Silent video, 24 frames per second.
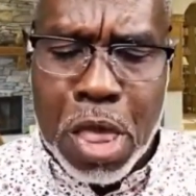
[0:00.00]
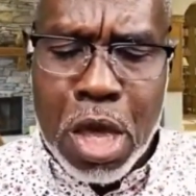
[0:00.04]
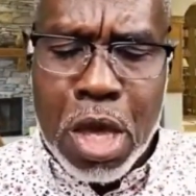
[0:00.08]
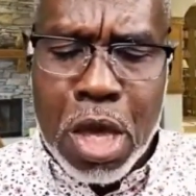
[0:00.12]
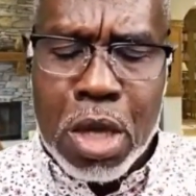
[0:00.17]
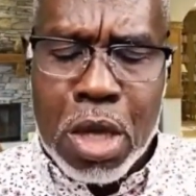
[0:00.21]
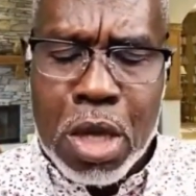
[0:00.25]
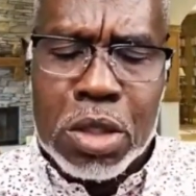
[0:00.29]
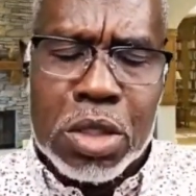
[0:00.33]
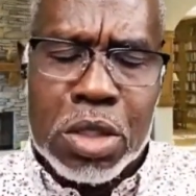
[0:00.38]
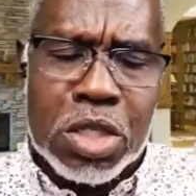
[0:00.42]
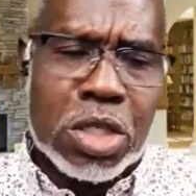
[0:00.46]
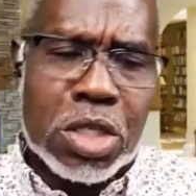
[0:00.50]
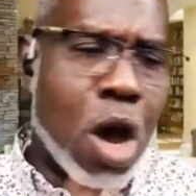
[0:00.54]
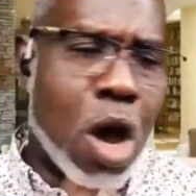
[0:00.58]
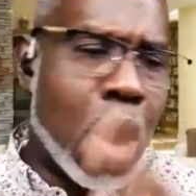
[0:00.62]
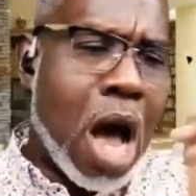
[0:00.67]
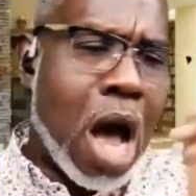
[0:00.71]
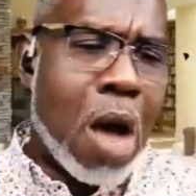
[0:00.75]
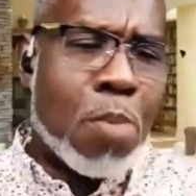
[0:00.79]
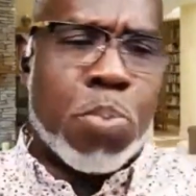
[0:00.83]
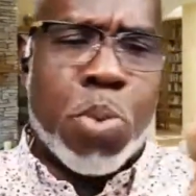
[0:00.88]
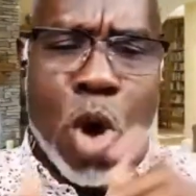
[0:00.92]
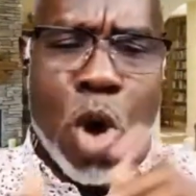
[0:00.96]
So our
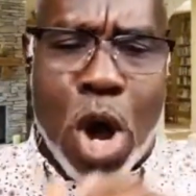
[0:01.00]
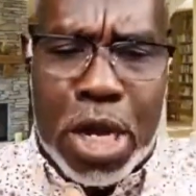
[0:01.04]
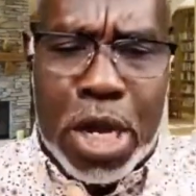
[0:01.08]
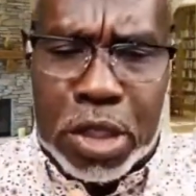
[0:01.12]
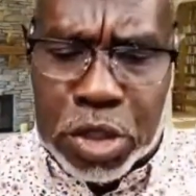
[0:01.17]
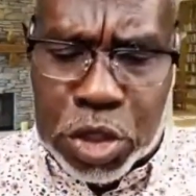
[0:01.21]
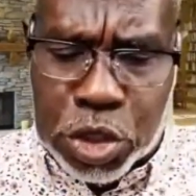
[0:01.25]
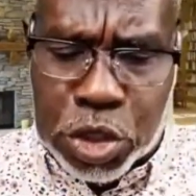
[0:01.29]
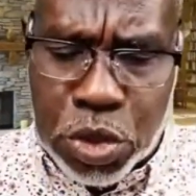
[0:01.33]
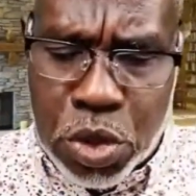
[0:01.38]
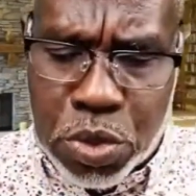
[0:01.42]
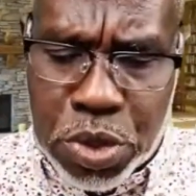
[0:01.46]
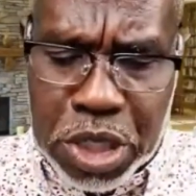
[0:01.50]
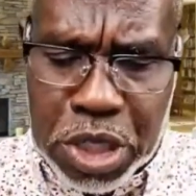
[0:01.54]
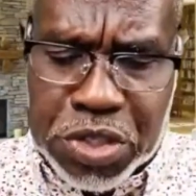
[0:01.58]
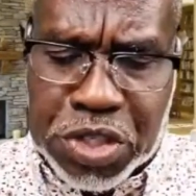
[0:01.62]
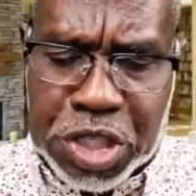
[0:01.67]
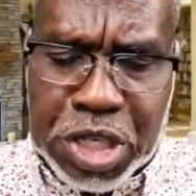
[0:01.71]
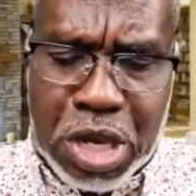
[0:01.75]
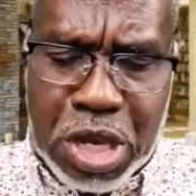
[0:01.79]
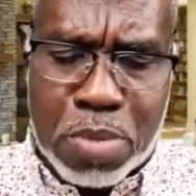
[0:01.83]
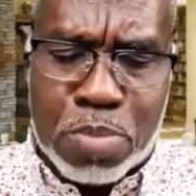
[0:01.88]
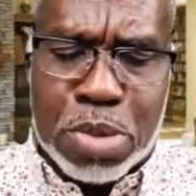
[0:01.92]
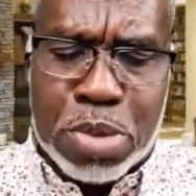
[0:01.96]
point two is
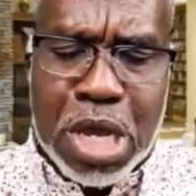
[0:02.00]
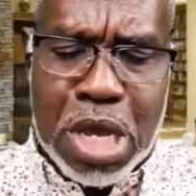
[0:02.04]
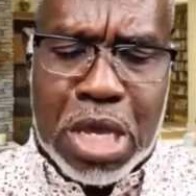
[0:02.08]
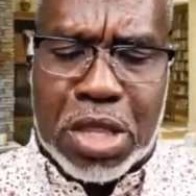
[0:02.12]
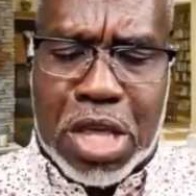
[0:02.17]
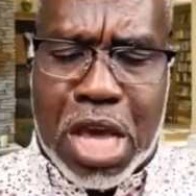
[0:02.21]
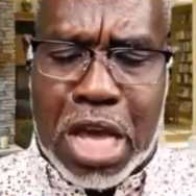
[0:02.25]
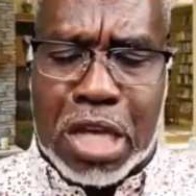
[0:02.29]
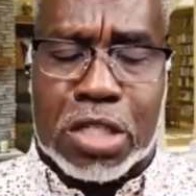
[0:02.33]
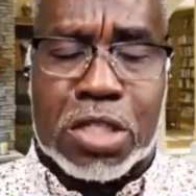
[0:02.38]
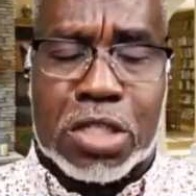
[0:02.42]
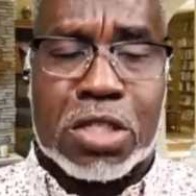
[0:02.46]
simply this.